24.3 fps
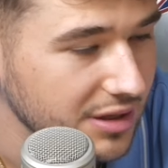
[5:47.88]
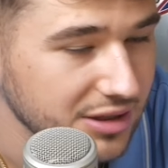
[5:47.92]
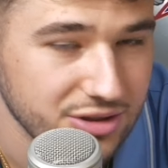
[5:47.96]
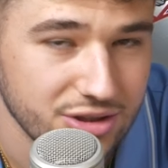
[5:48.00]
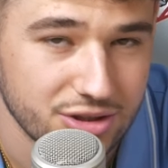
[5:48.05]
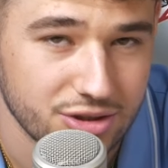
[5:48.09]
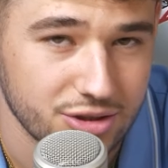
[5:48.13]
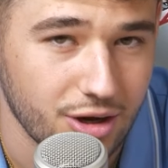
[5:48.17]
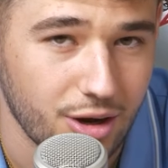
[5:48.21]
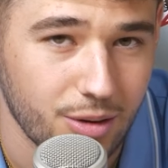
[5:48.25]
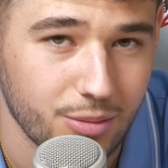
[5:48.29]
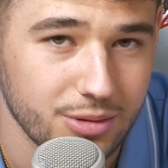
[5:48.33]
This
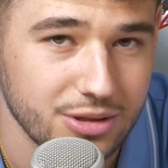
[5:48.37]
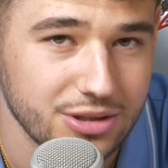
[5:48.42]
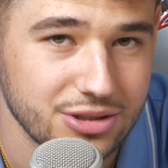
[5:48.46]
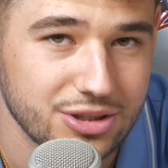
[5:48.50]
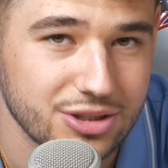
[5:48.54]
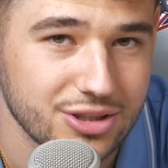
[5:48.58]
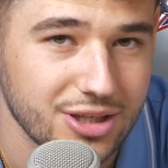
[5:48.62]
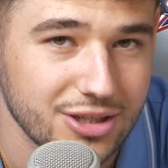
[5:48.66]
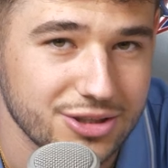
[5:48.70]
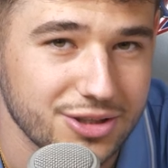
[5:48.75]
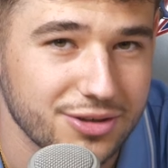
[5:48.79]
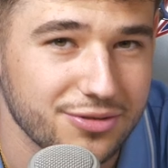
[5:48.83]
is always
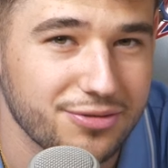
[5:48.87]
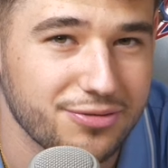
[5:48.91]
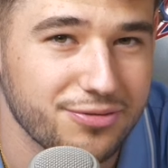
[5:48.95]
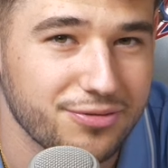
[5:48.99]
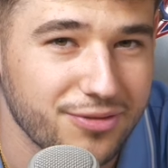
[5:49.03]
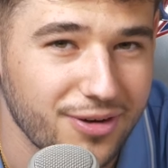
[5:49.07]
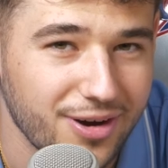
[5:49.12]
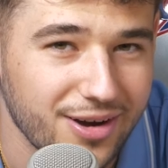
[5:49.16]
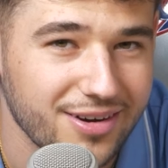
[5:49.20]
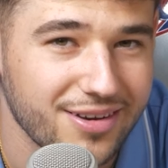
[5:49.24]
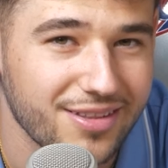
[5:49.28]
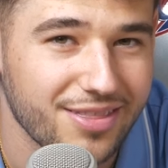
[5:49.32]
such a
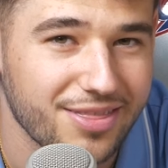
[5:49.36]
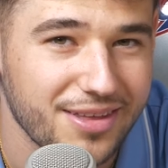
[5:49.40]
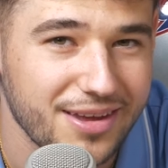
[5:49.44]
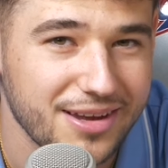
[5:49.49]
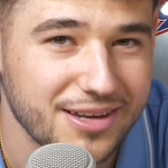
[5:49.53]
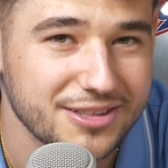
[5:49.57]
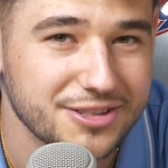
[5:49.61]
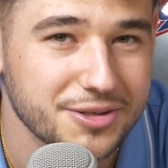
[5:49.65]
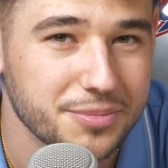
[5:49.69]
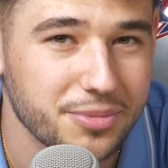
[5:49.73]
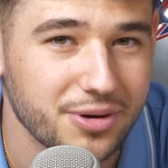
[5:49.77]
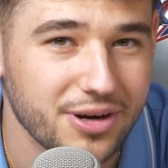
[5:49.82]
fun
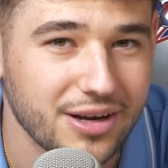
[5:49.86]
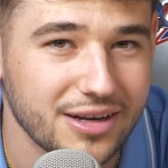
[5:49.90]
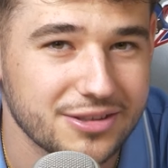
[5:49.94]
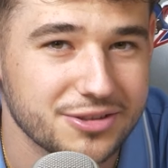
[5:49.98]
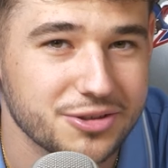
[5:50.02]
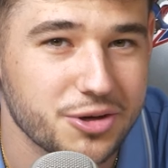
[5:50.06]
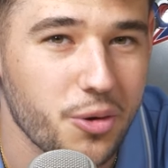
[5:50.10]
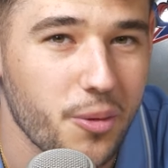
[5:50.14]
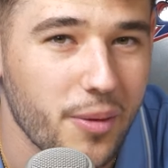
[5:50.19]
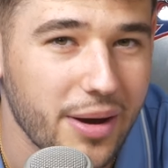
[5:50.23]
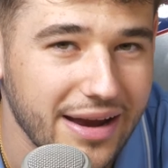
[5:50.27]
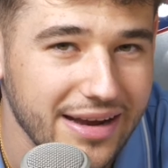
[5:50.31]
thing to
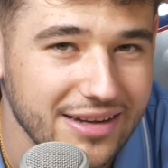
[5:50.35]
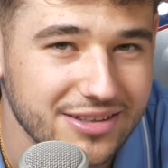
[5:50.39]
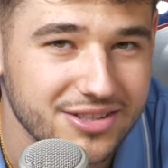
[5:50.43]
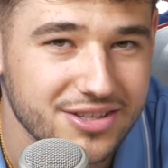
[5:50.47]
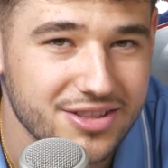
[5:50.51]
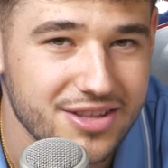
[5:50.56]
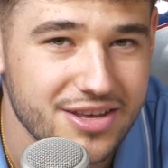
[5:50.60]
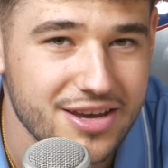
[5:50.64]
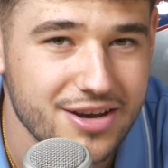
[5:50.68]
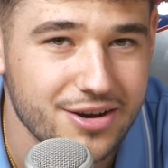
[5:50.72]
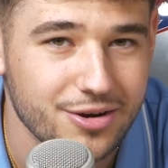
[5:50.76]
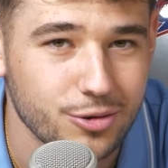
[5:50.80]
predict going
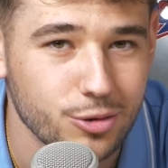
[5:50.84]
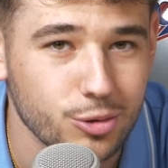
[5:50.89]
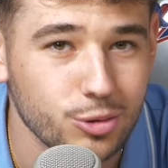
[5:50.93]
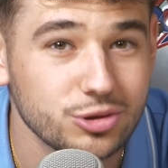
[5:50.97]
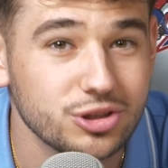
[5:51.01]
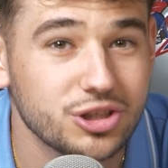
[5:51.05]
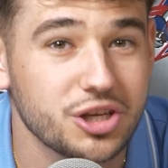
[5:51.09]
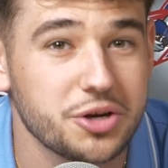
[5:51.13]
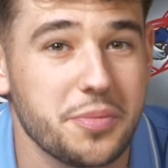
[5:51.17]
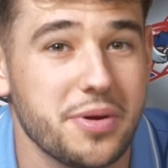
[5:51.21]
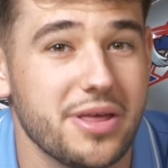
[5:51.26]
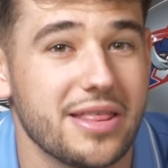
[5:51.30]
into the year.
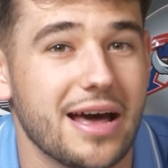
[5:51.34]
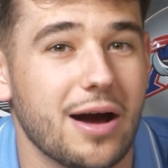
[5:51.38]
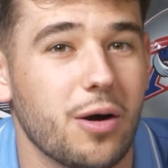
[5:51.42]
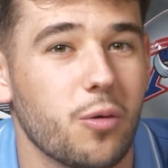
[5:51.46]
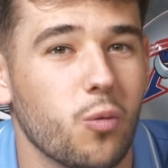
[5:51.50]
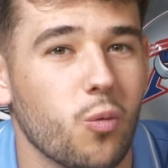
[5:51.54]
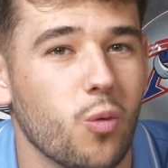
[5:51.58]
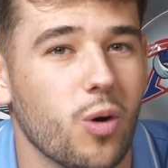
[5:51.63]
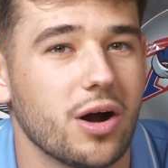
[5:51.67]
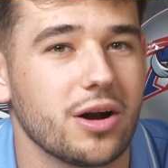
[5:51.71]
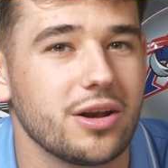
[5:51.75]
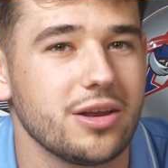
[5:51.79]
Who's going to be that
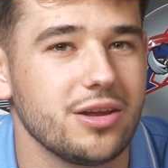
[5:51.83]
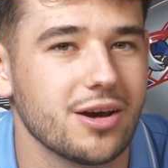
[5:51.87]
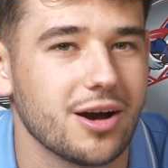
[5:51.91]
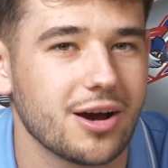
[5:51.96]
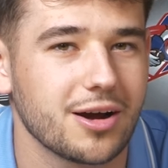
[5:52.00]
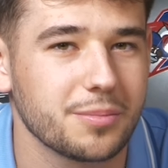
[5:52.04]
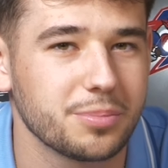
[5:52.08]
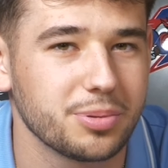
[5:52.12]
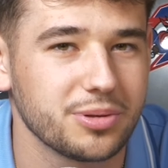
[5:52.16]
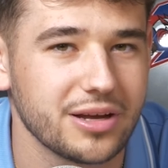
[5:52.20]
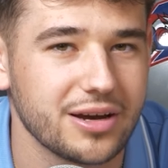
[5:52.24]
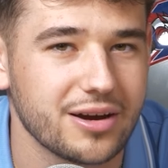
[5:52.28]
one
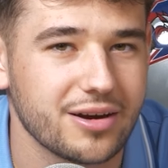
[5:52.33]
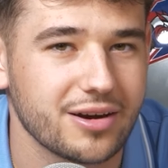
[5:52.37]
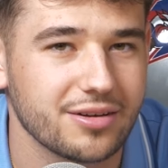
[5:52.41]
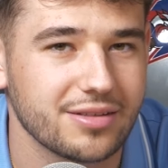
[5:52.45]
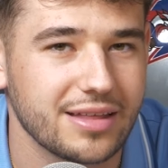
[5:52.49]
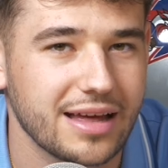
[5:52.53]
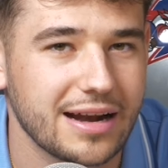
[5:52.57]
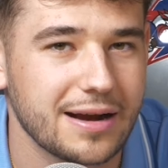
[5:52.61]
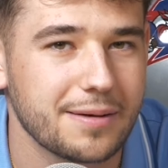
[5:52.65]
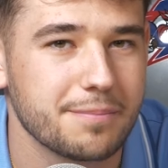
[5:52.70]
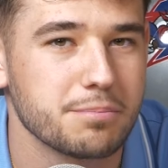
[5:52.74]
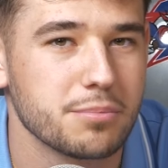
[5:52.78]
young player
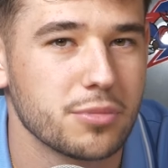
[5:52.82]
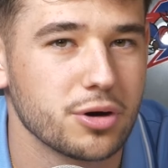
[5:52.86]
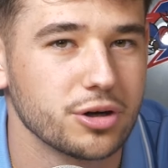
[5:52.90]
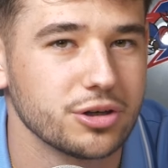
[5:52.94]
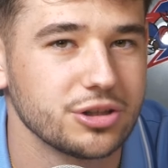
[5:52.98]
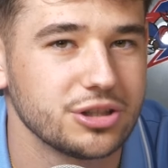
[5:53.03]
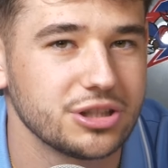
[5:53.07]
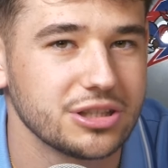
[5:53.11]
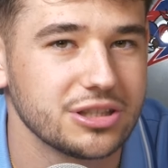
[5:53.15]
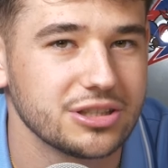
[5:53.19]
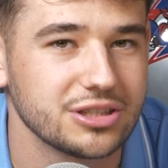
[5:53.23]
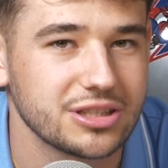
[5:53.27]
that
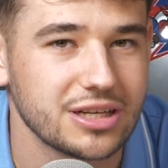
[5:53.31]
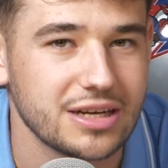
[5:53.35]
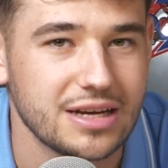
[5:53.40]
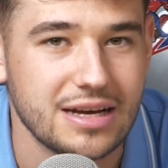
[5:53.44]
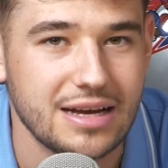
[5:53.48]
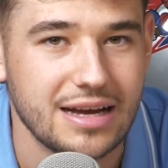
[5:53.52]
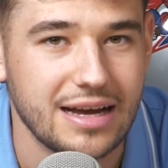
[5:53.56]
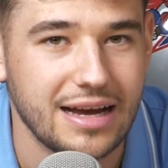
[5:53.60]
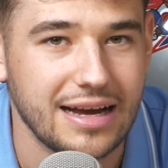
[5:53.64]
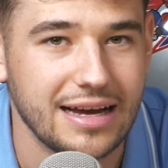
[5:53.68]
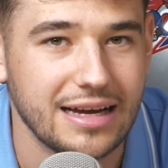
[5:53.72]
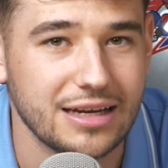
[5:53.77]
emerges
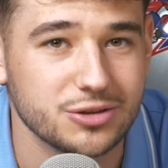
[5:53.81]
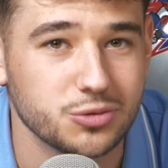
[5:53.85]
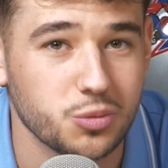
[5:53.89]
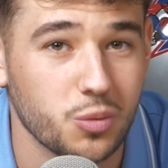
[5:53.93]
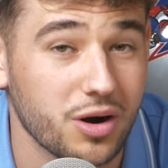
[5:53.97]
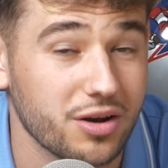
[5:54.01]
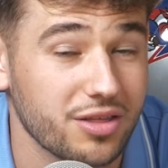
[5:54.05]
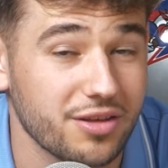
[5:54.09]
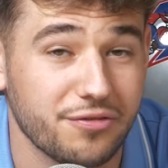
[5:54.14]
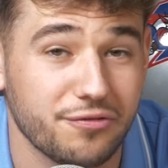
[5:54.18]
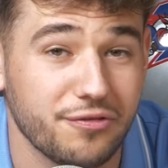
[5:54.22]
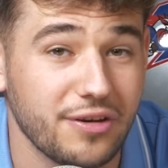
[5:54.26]
as
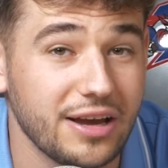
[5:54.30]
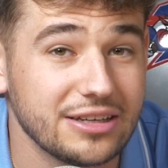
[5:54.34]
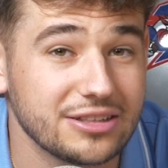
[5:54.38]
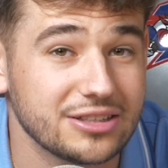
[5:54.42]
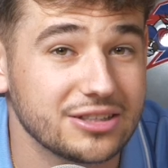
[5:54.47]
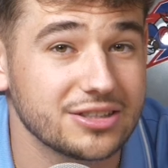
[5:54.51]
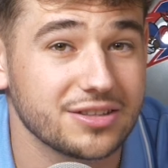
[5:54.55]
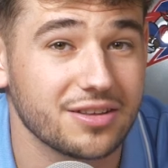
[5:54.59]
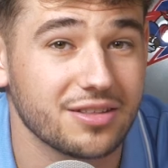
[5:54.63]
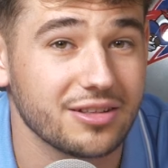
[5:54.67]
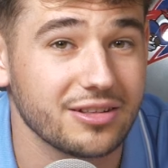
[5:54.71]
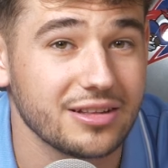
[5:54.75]
one of the
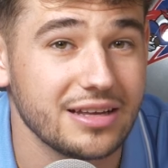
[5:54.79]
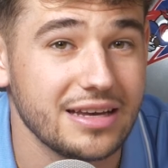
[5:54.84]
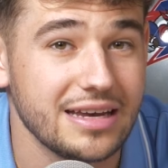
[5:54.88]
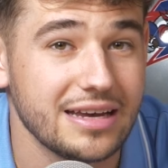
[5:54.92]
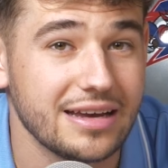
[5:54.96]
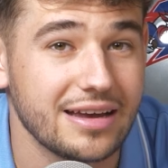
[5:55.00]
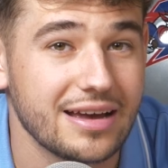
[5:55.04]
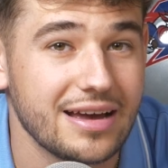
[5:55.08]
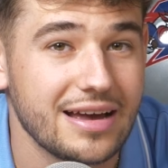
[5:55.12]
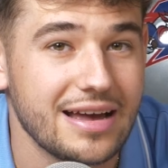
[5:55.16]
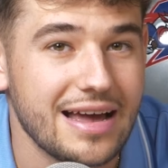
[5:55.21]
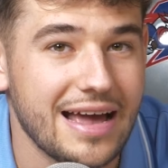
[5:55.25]
faces of the
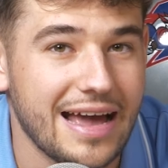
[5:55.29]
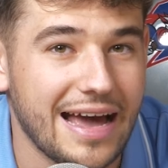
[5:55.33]
league?